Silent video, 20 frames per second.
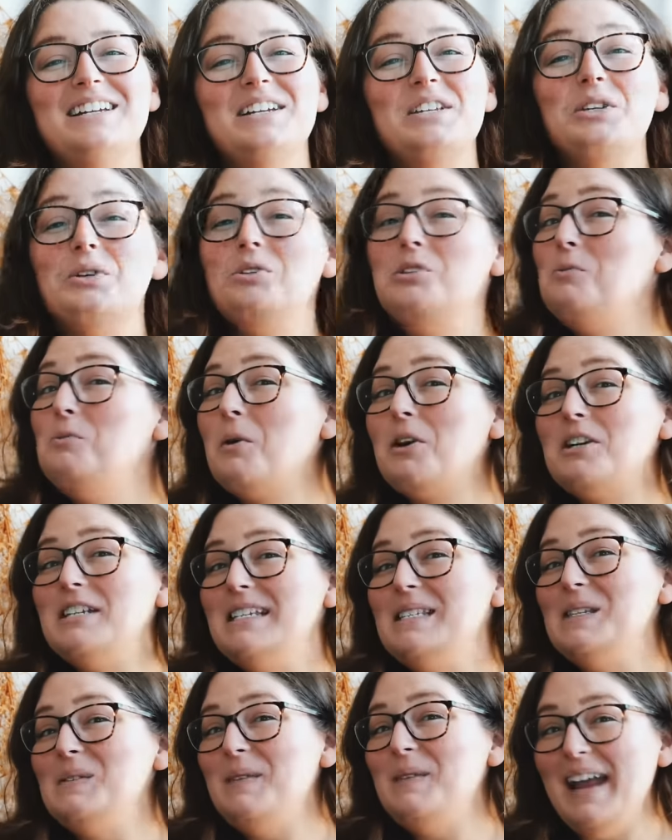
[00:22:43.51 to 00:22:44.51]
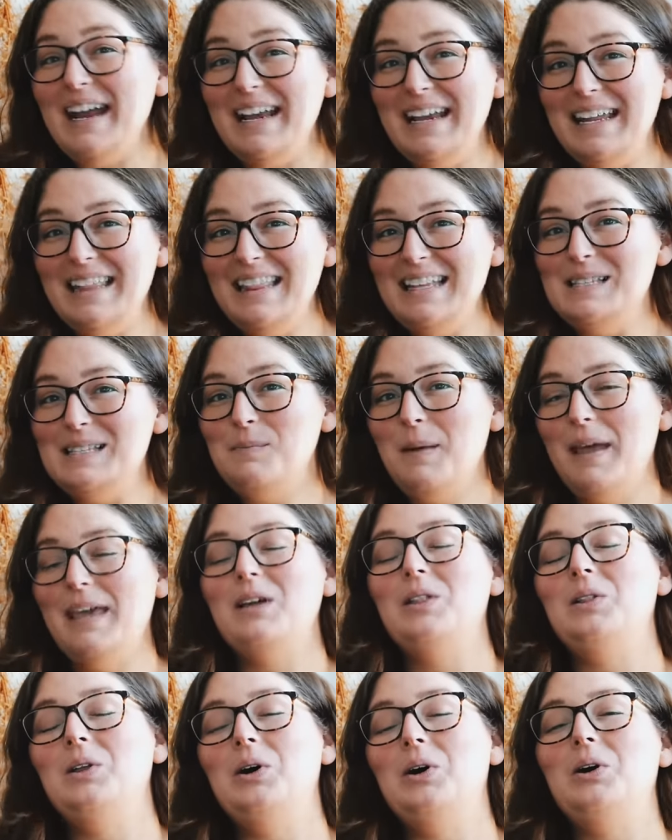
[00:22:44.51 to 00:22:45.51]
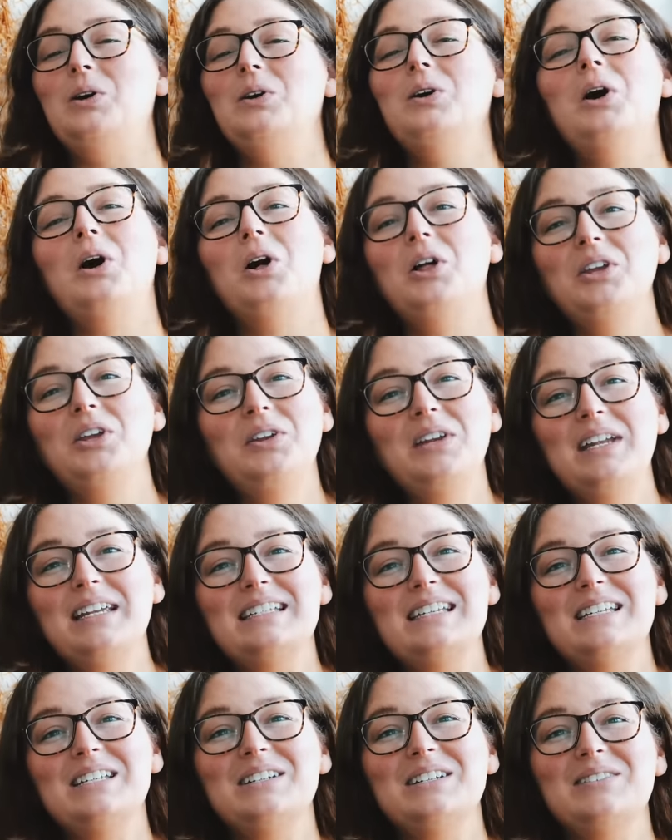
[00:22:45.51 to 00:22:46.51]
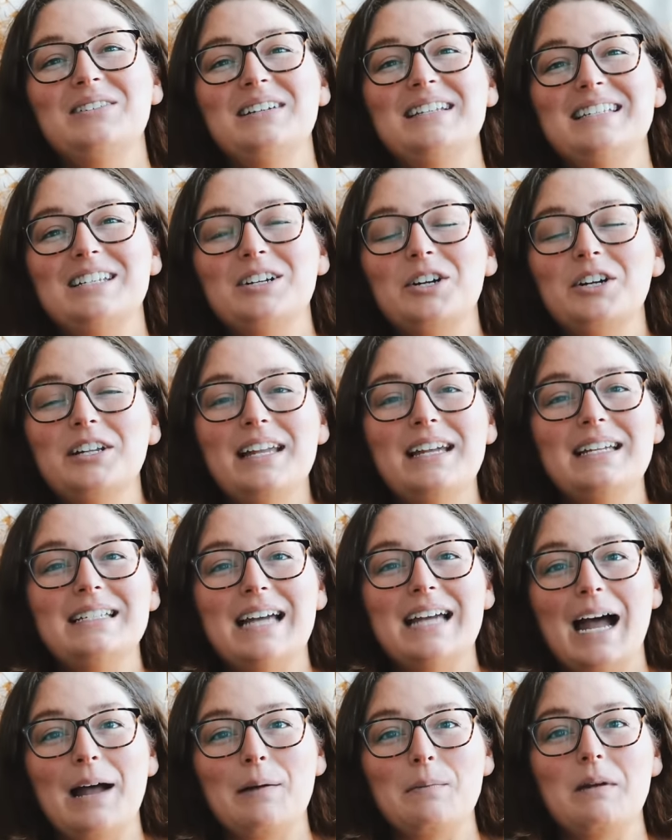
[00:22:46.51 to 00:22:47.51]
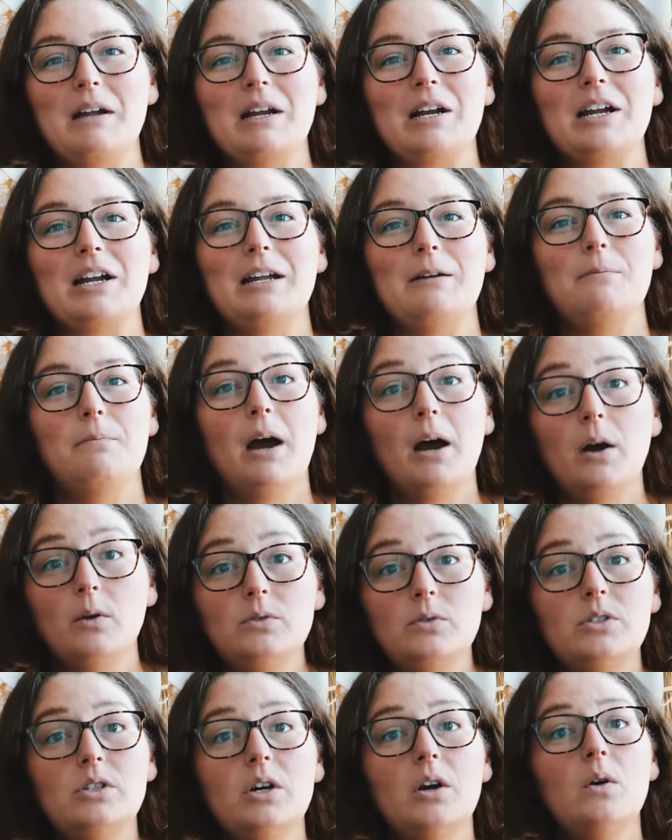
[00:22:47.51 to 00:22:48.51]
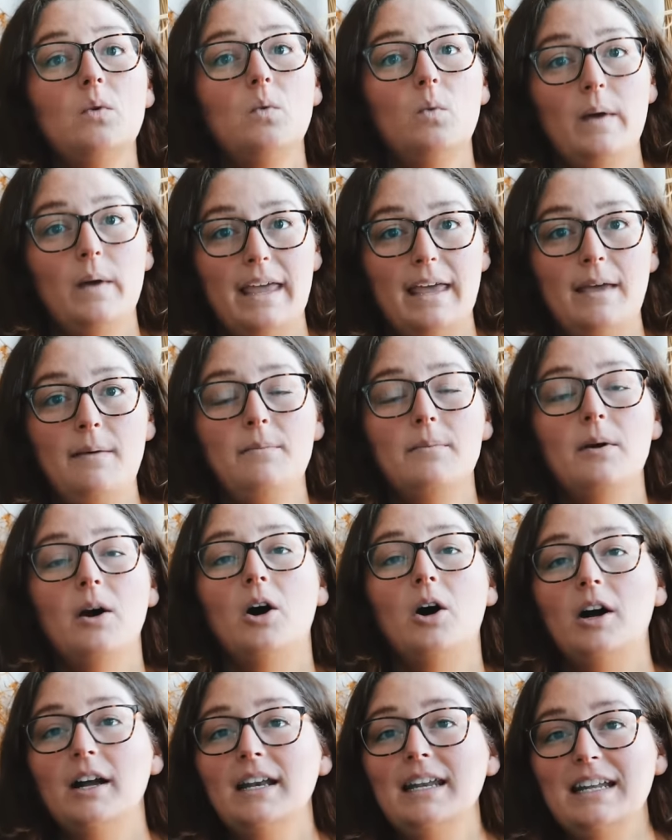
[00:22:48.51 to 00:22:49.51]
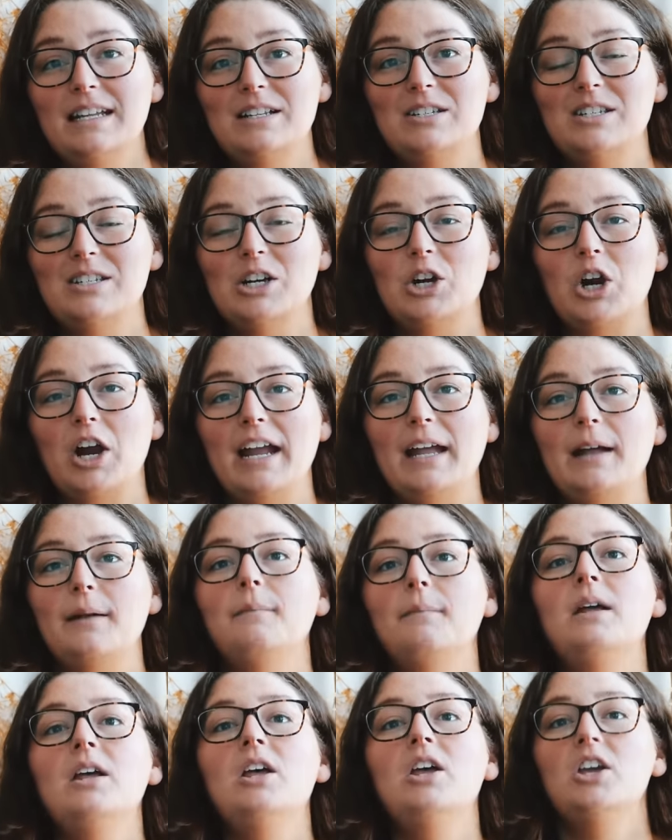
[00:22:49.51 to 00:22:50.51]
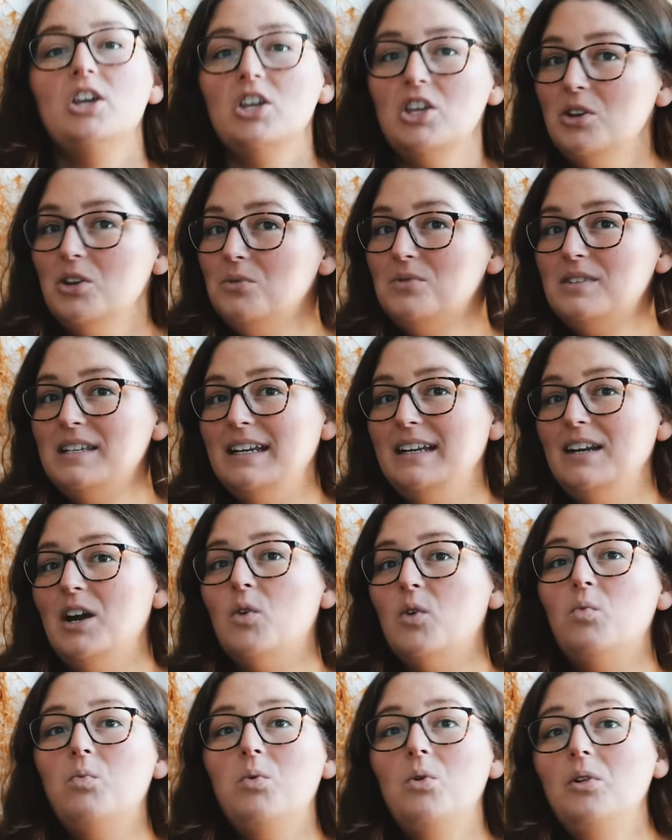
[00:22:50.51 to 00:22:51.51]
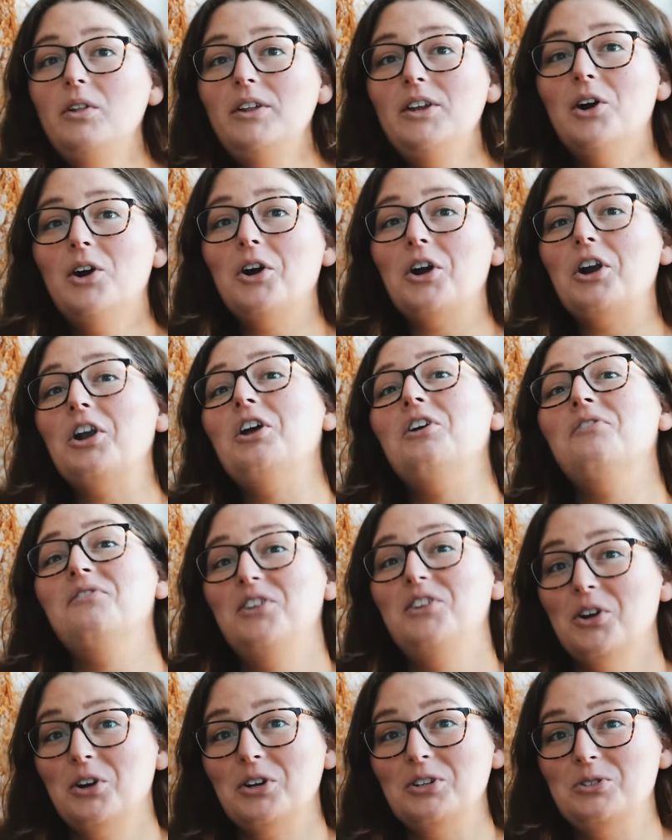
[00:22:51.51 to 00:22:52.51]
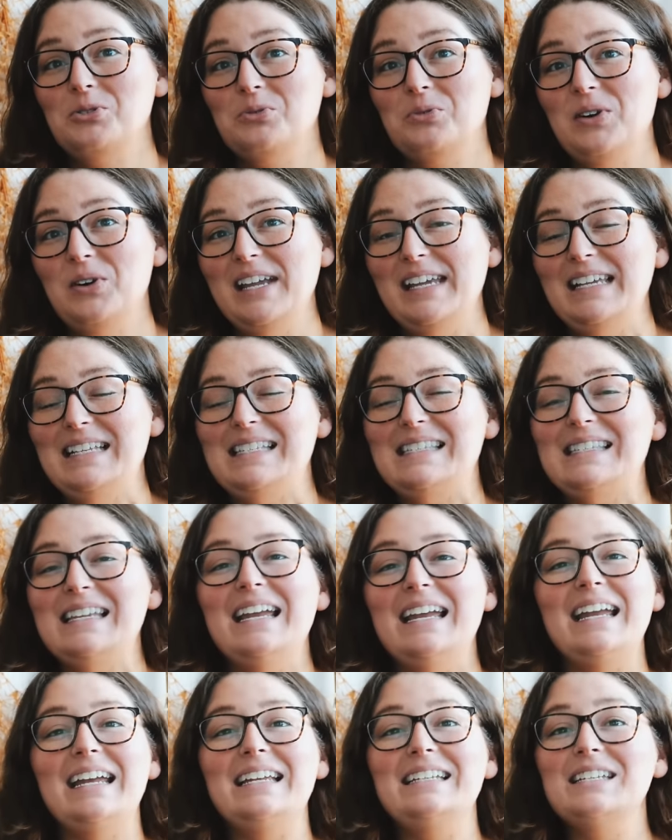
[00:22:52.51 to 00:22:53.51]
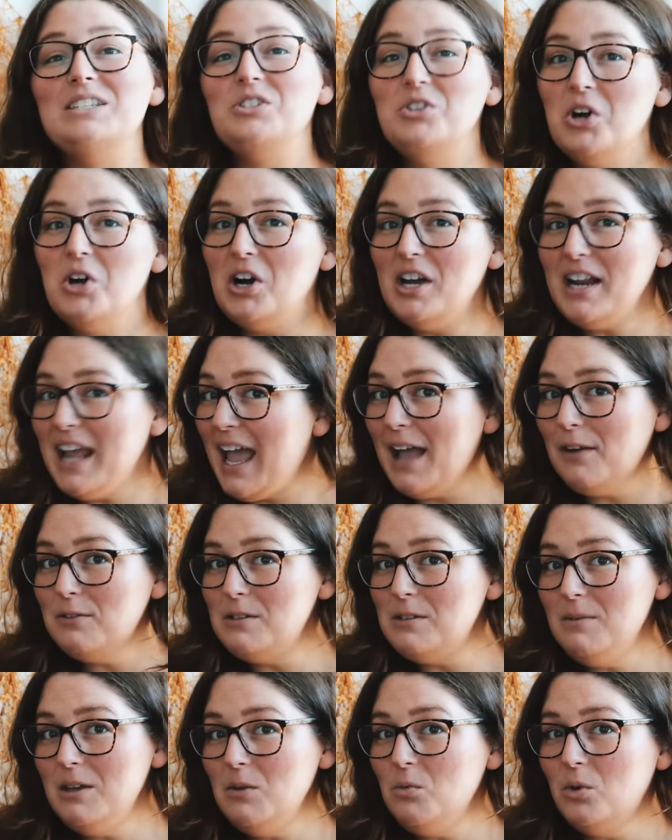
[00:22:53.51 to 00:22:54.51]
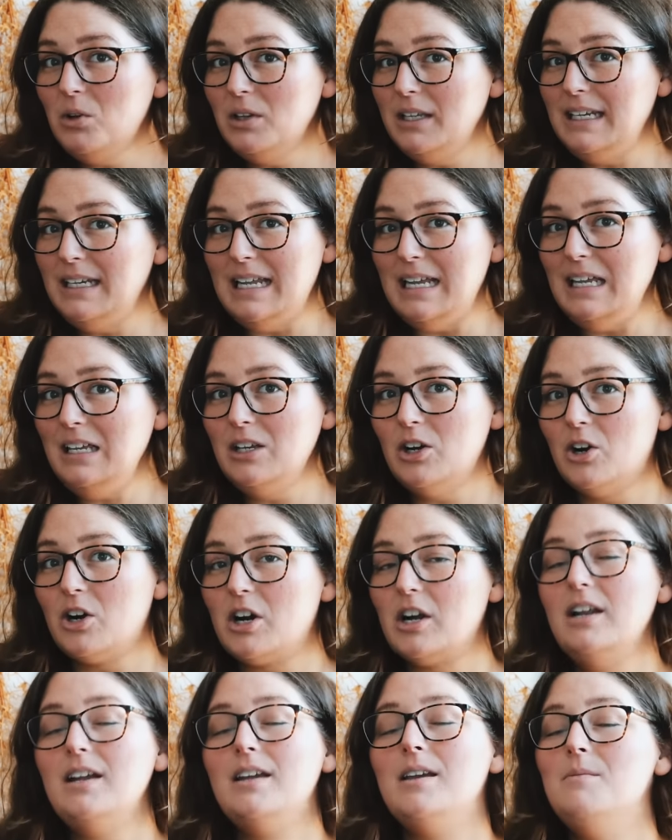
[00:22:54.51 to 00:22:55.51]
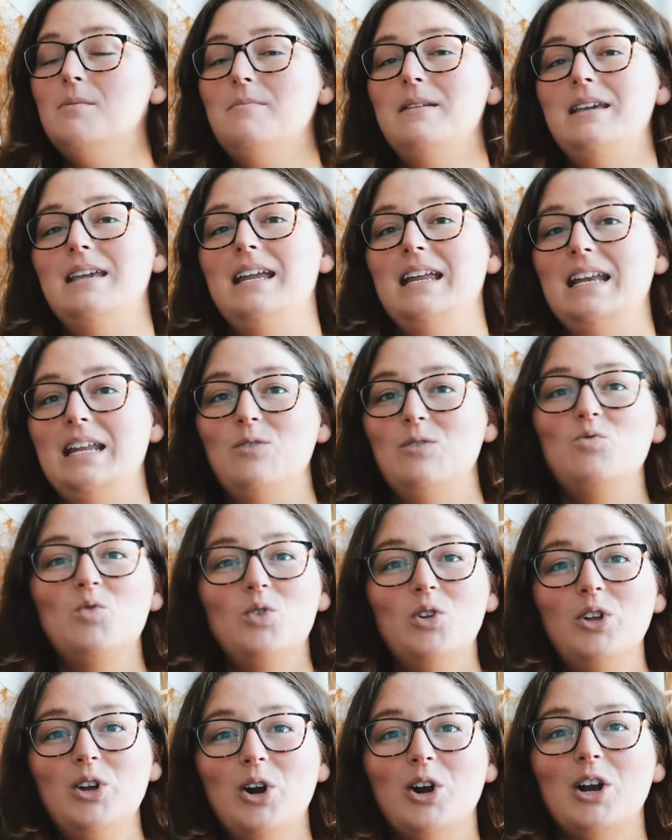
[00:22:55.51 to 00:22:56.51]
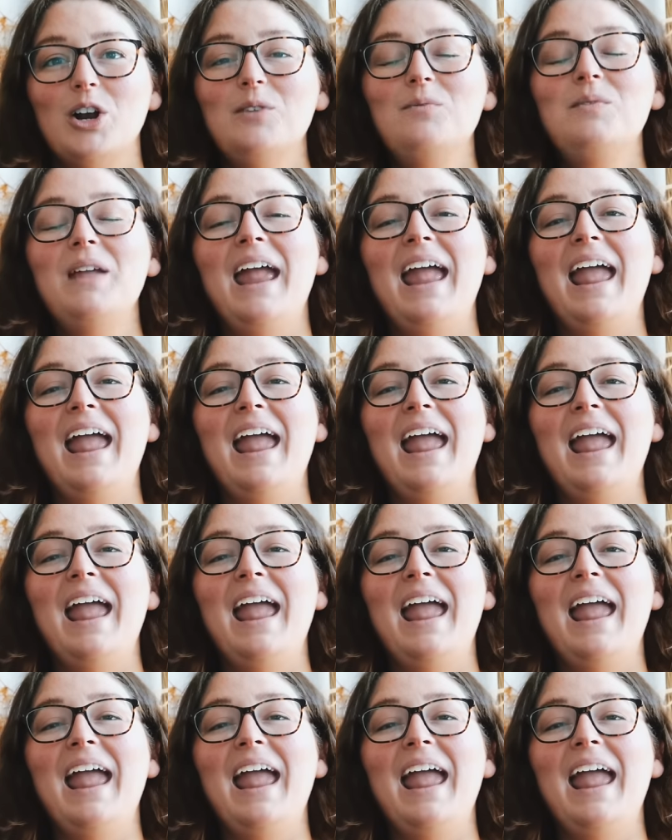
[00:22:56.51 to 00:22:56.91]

So to participate in this make-along, all you need to do is during that time period, post a whip on Instagram using a wool yarn of your choice. It does not have to be Woolyknit yarn. It can be any wool yarn.